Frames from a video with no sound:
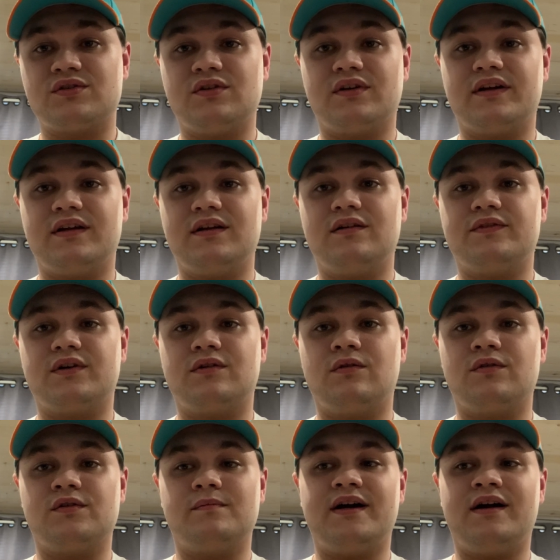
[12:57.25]
you're getting on the
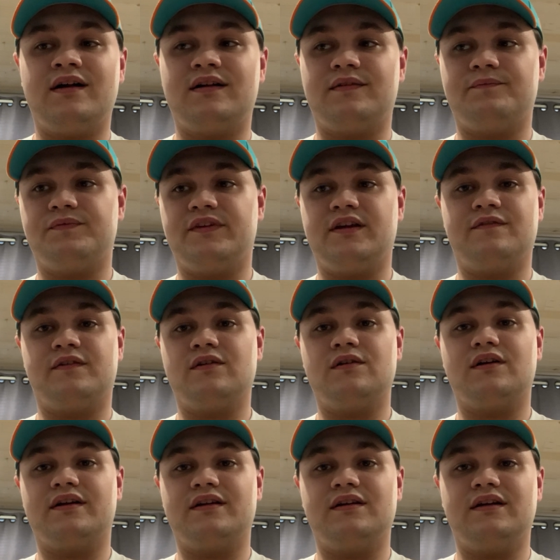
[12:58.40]
quarterback if you're
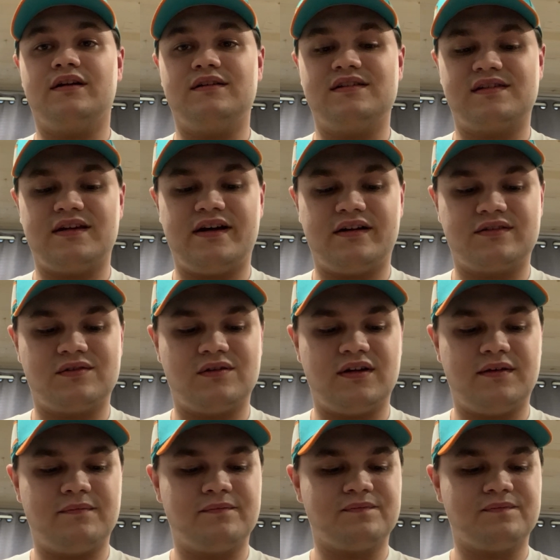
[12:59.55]
not getting any sacks, right?